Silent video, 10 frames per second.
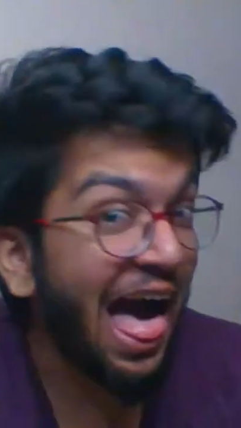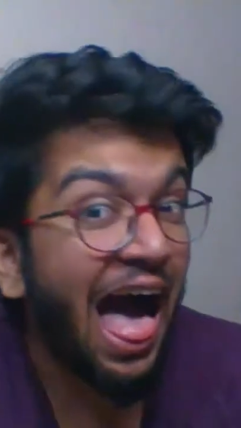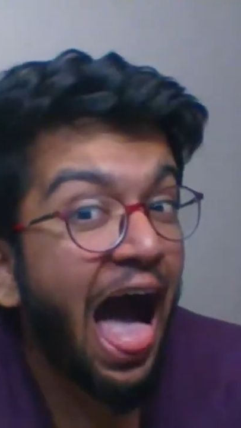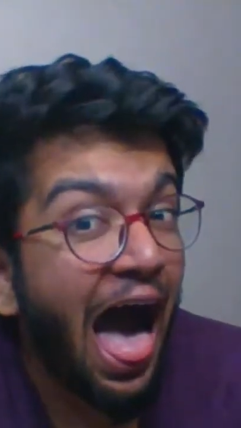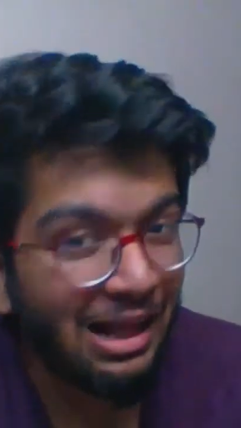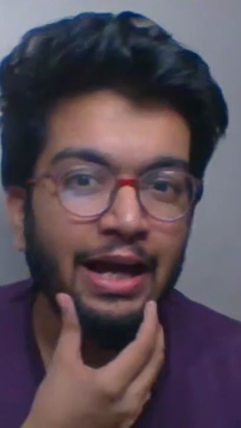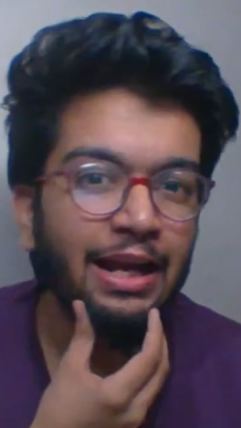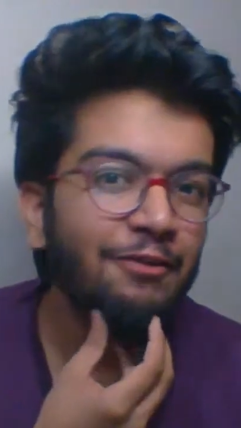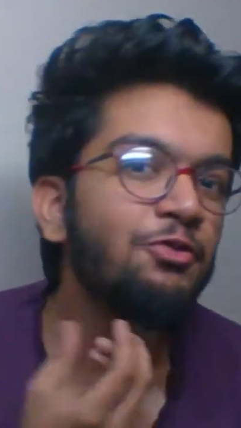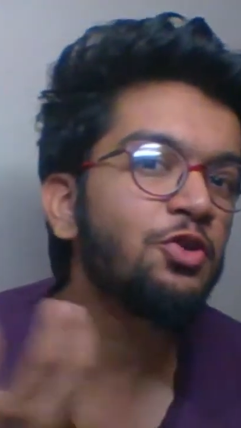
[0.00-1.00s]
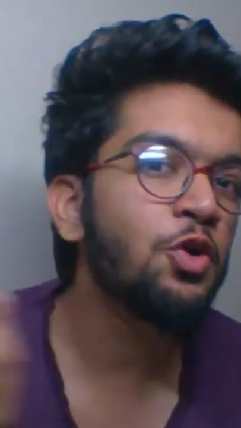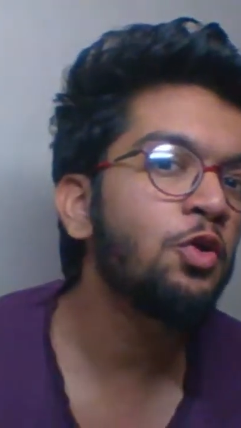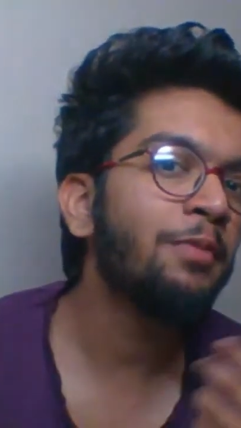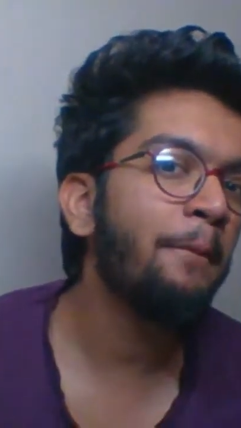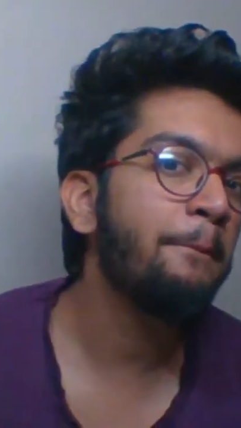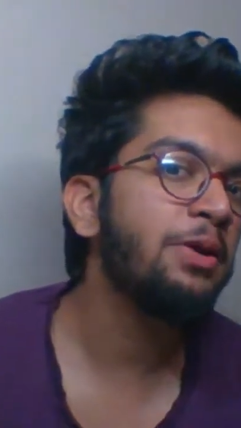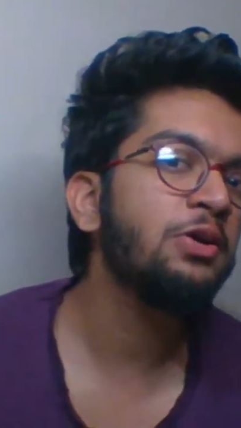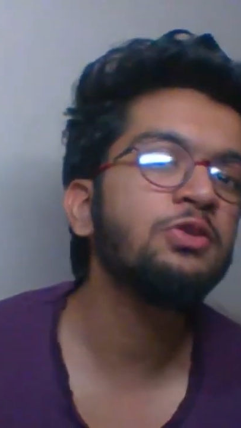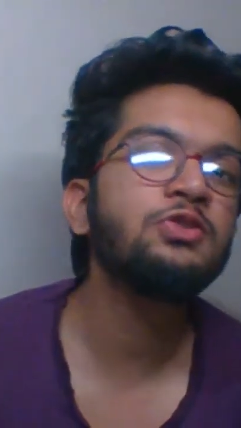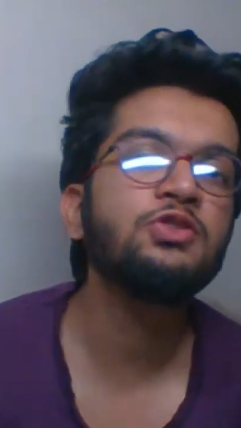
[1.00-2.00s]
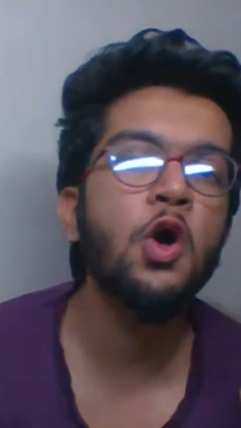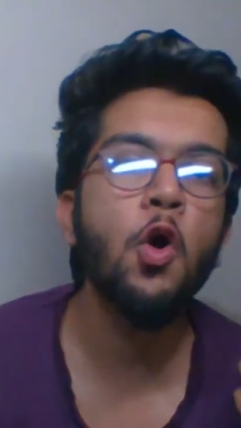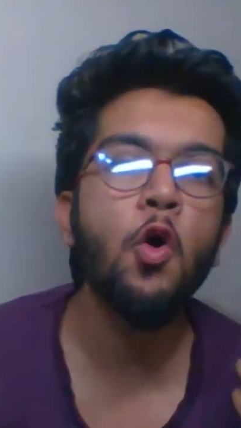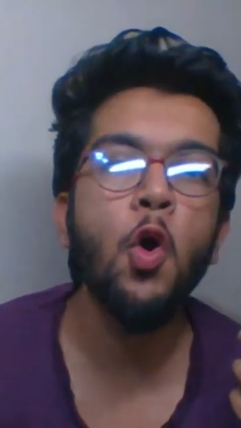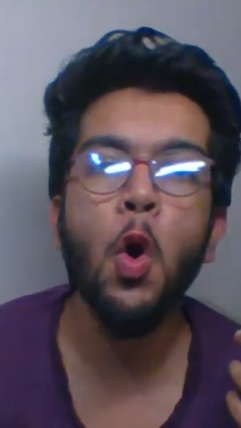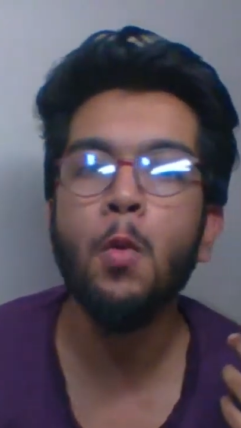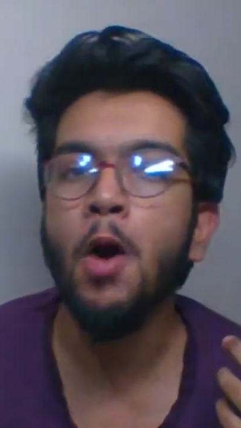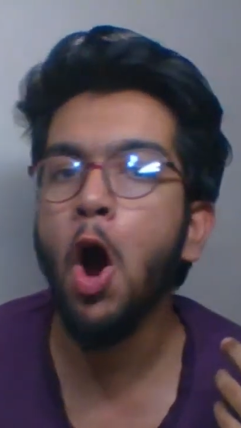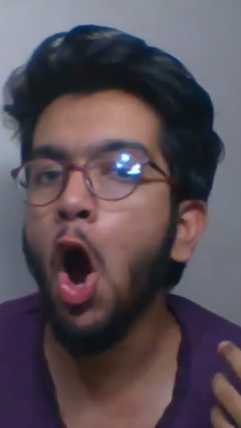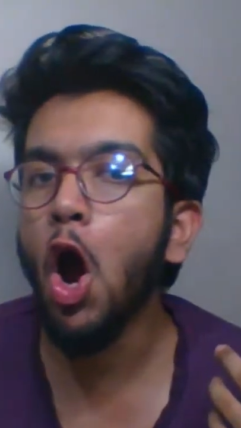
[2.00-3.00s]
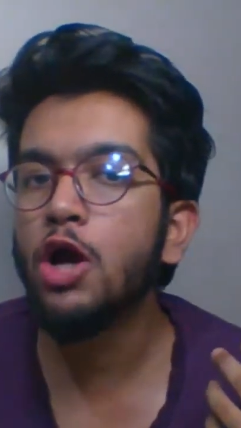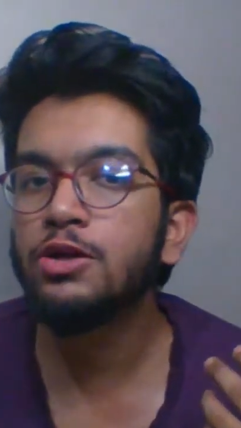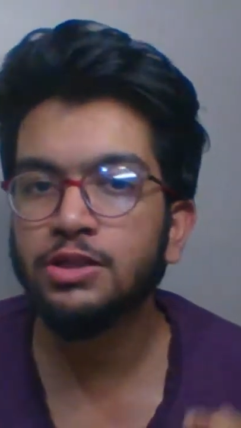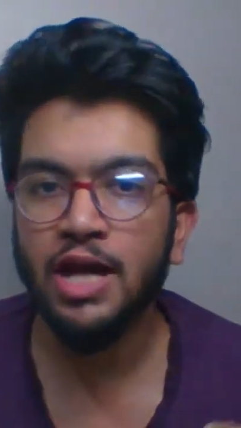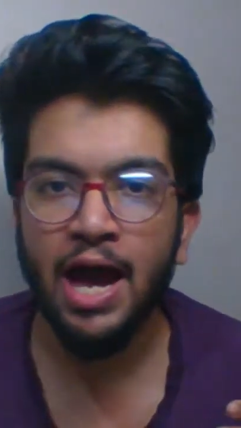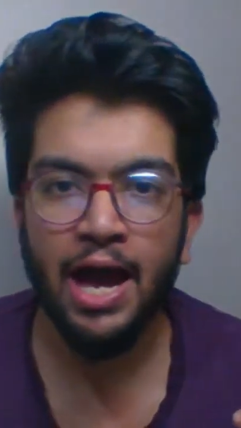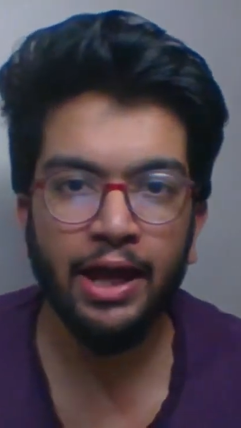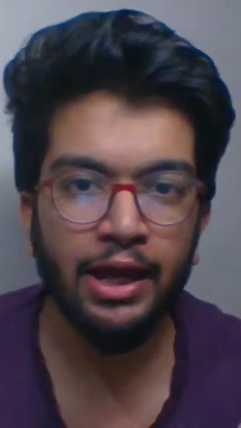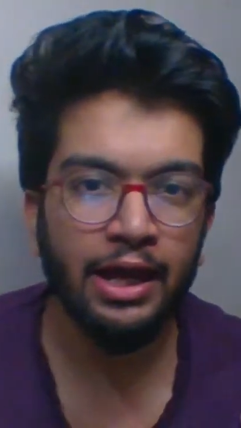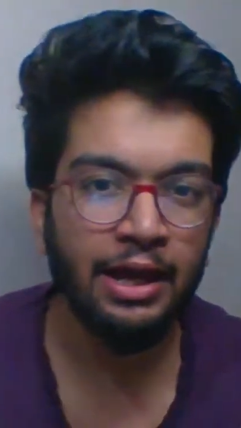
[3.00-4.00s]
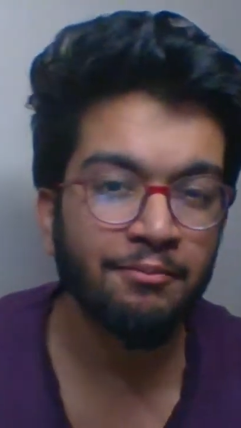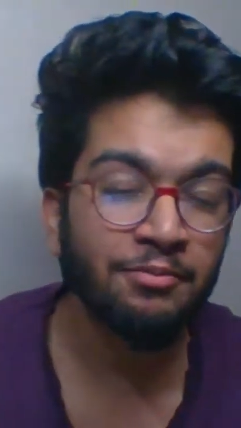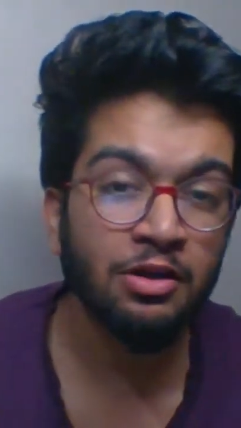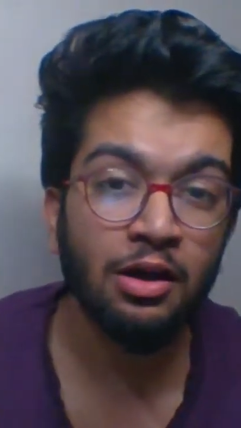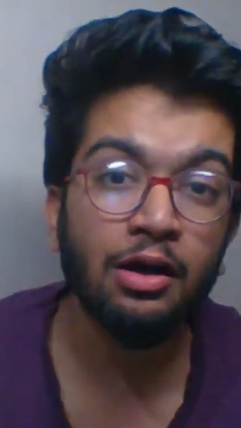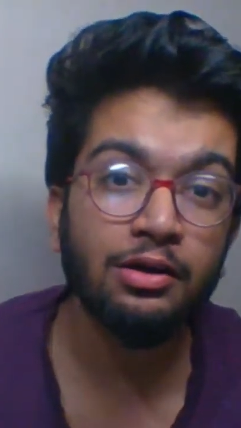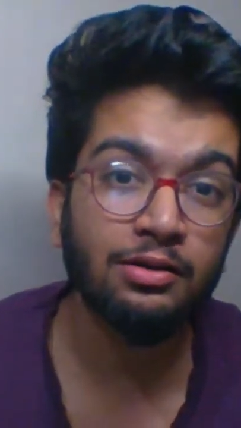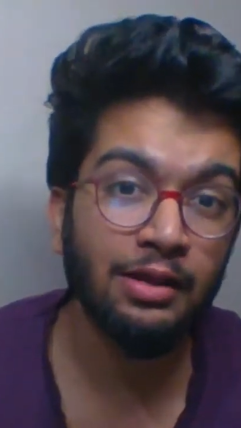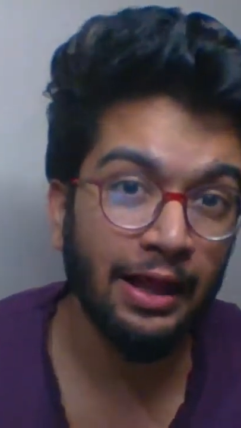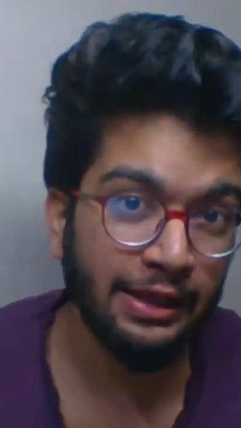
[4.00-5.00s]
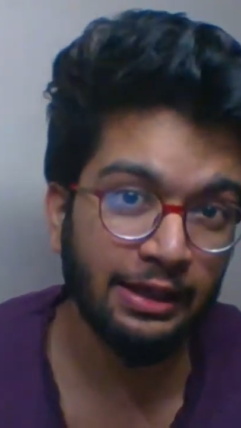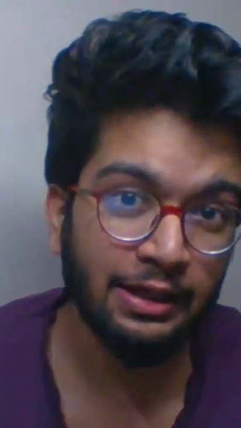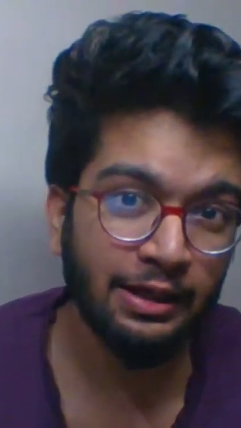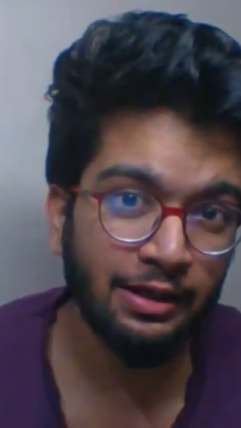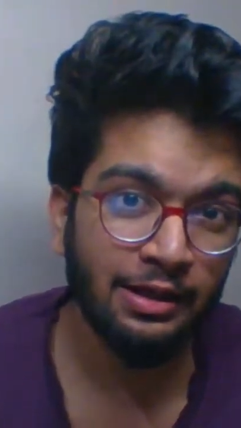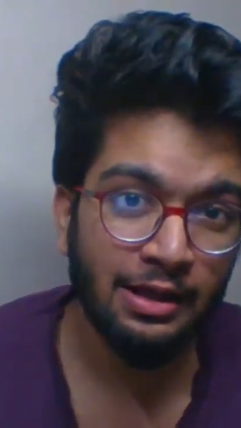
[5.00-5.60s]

I have grown my beard so much. I am not liking it.